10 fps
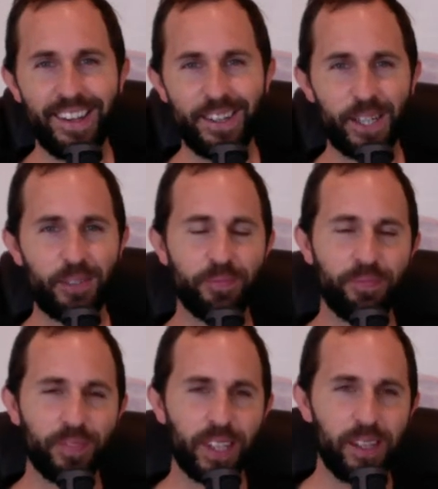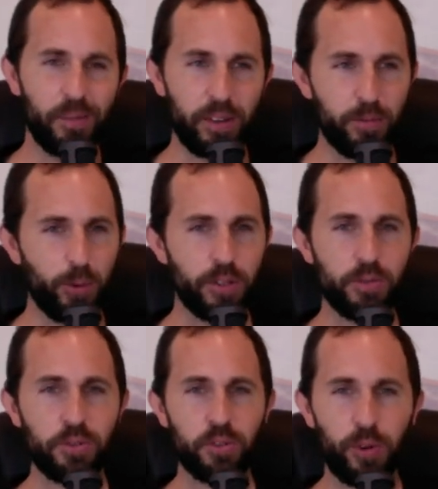right? My voice
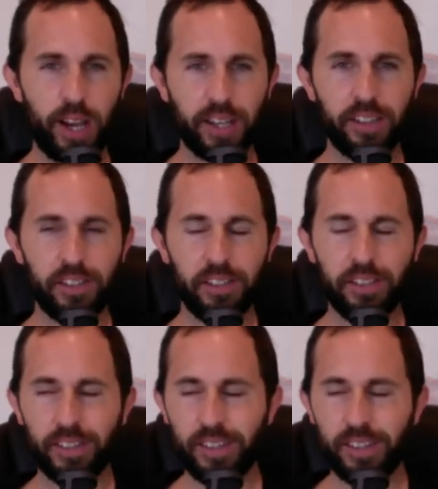was cracking,